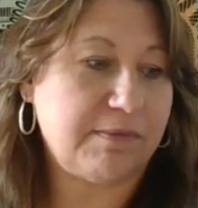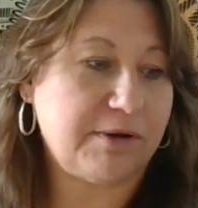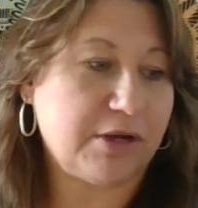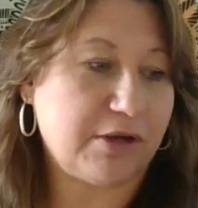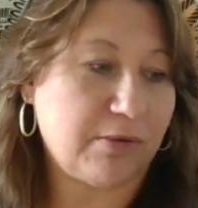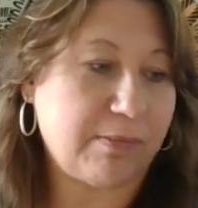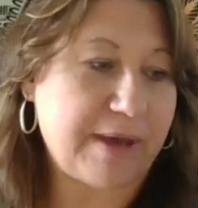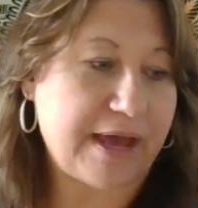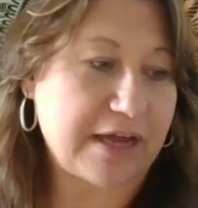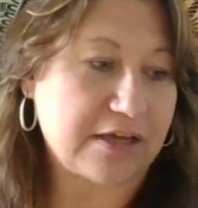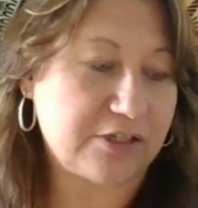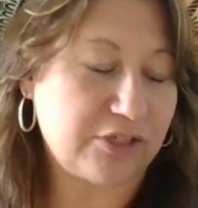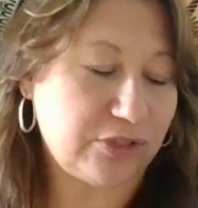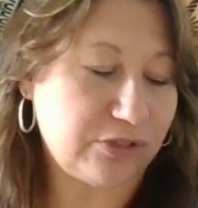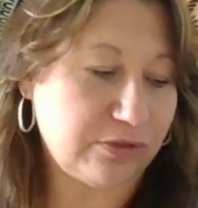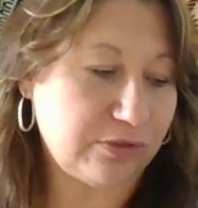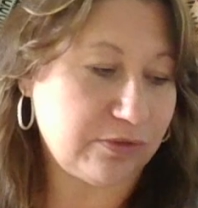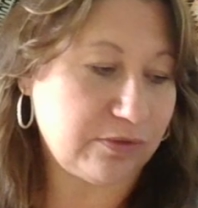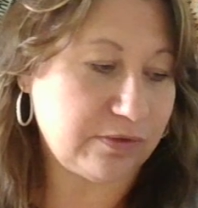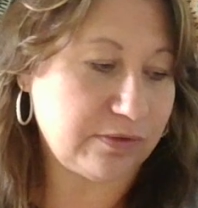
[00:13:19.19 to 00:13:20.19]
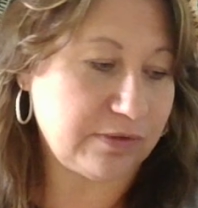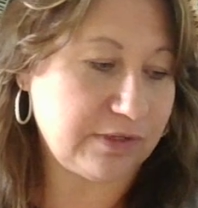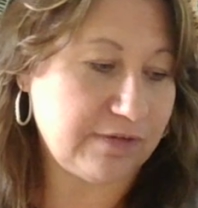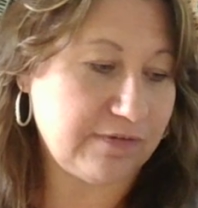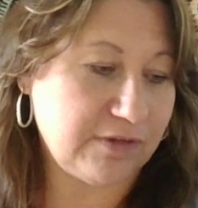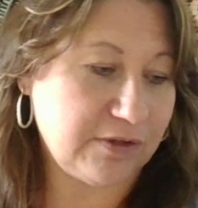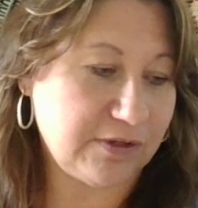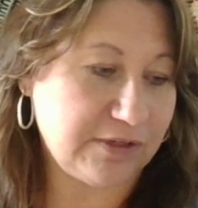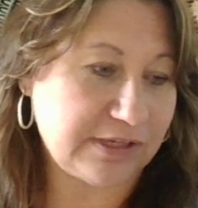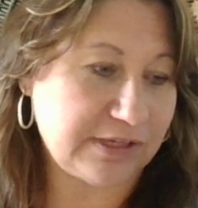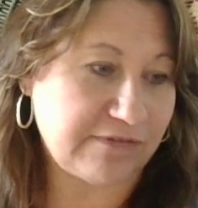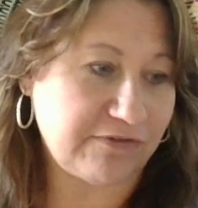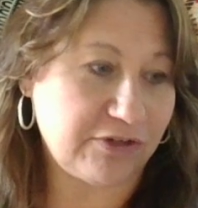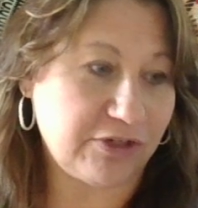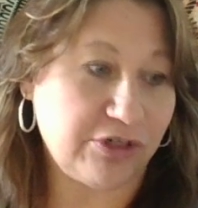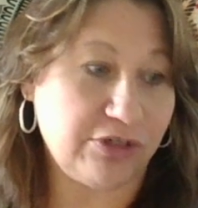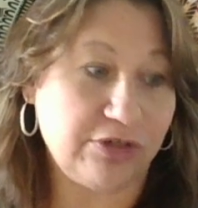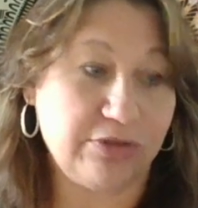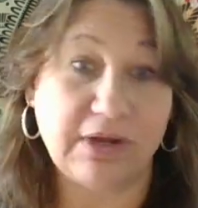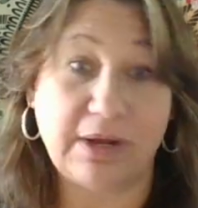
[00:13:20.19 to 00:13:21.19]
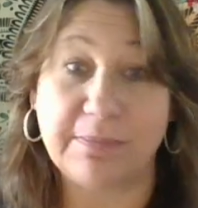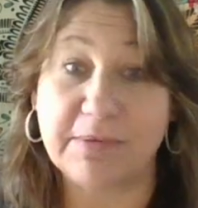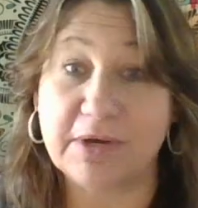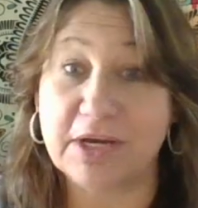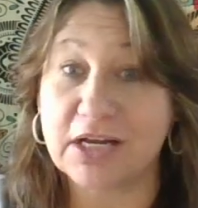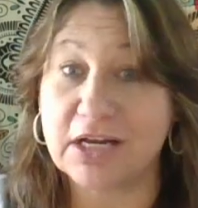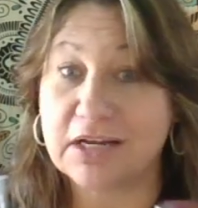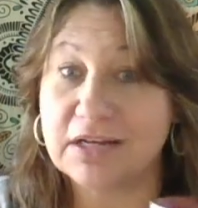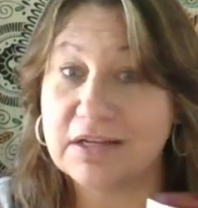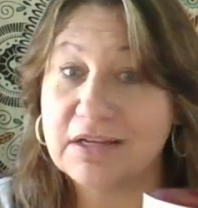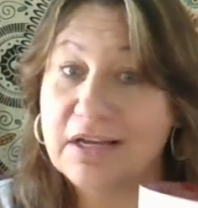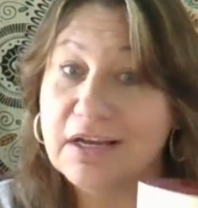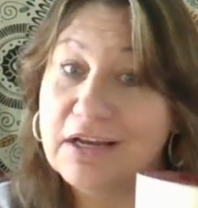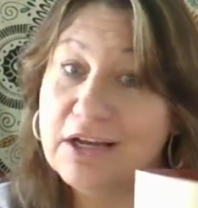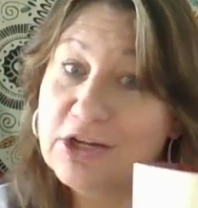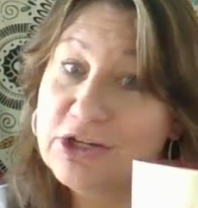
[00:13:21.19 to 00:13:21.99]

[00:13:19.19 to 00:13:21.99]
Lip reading: I'm gonna go back to, even though it's afternoon, I'm gonna